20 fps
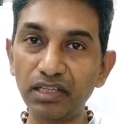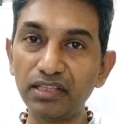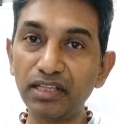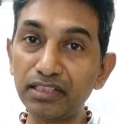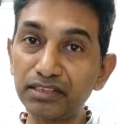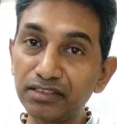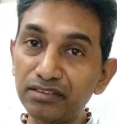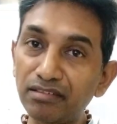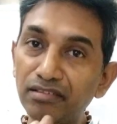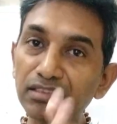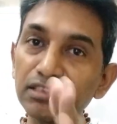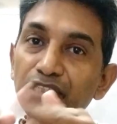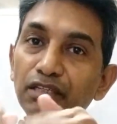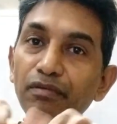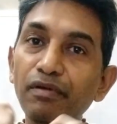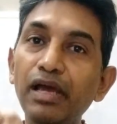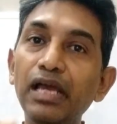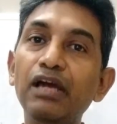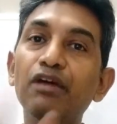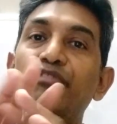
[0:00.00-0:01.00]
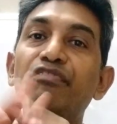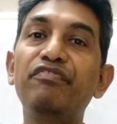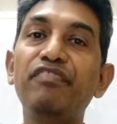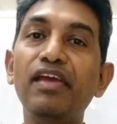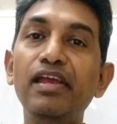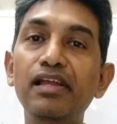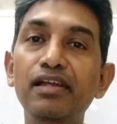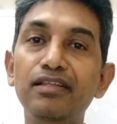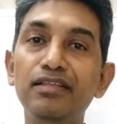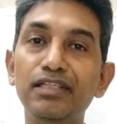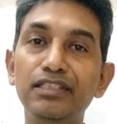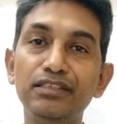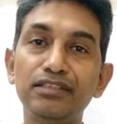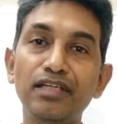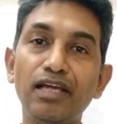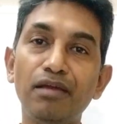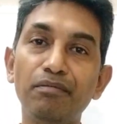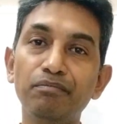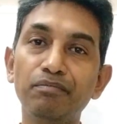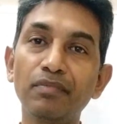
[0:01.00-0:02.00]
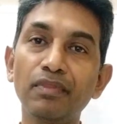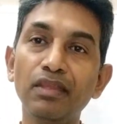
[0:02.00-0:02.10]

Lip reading: That's the reason why I have failed this time.